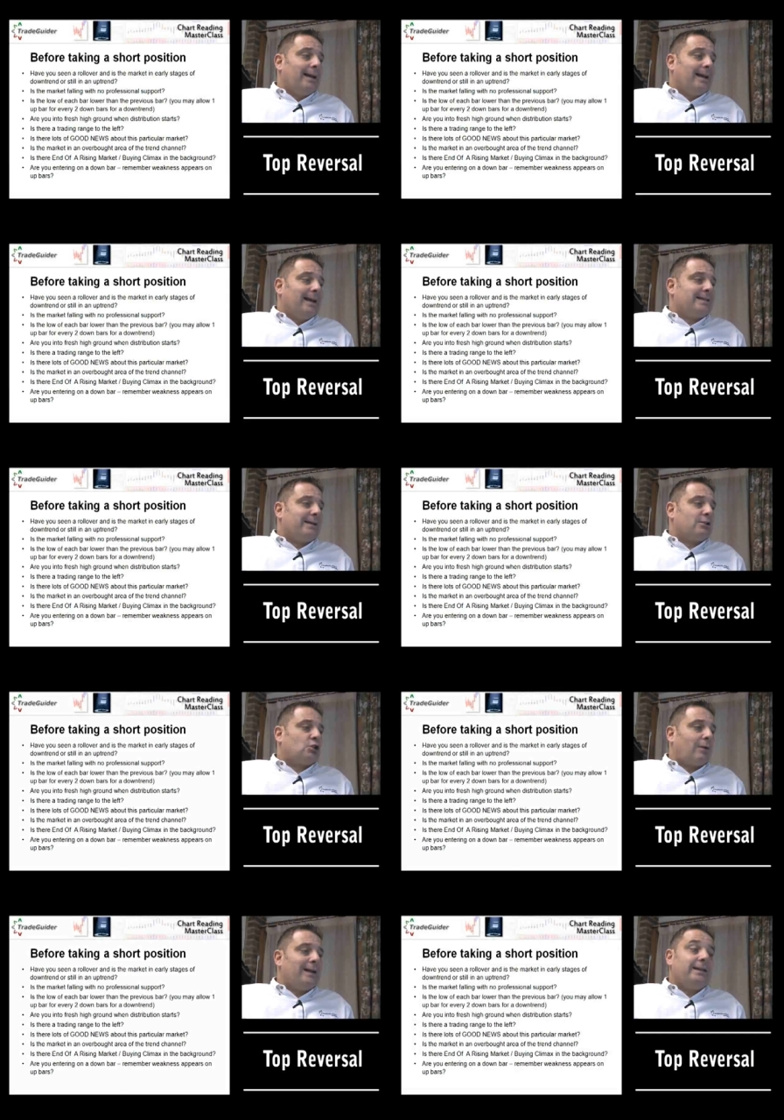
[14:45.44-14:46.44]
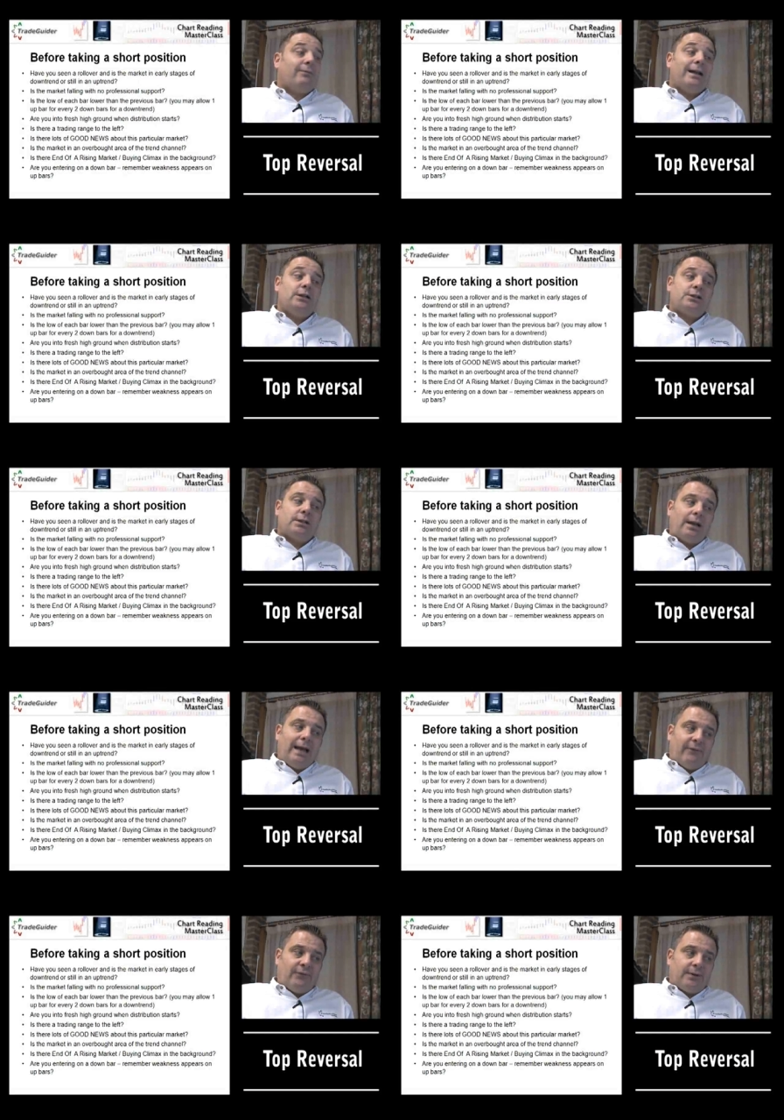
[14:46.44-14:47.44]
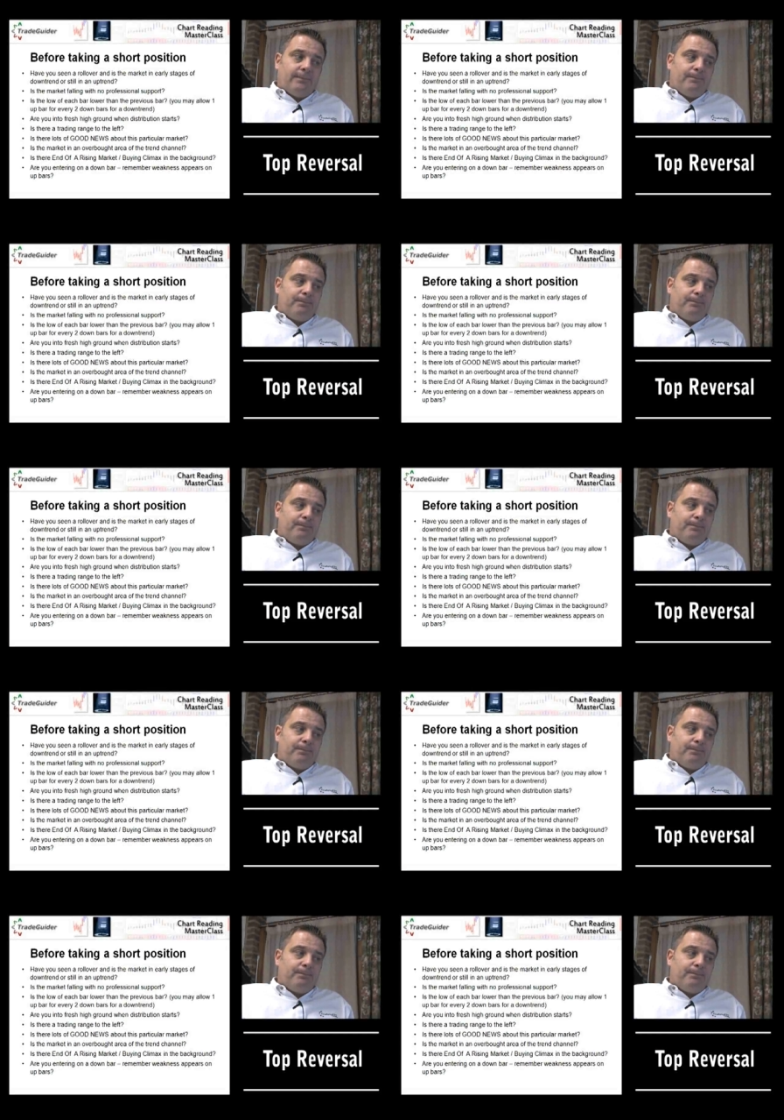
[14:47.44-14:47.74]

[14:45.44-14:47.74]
Is there a trading range to the left?